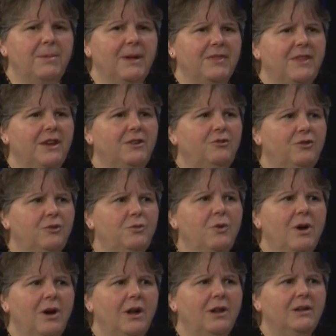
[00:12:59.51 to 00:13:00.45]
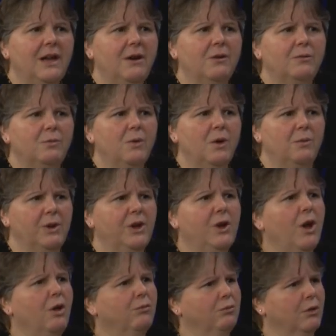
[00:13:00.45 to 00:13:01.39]
but they do haul out in what we
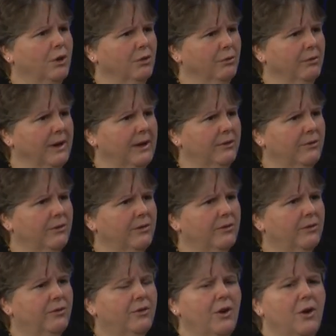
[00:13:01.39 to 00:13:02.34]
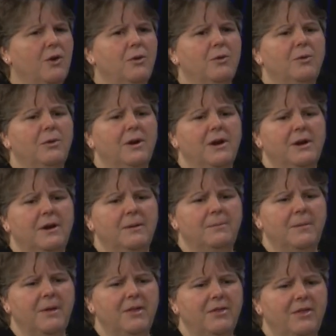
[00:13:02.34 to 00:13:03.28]
call rookeries.
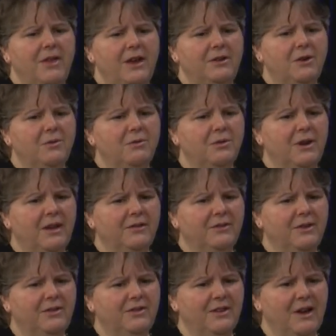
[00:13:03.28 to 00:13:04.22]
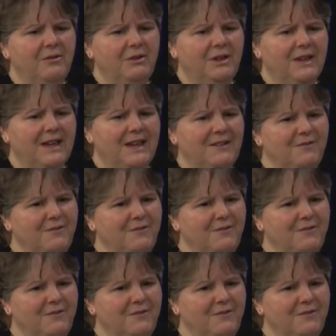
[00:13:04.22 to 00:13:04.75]
So they don't necessarily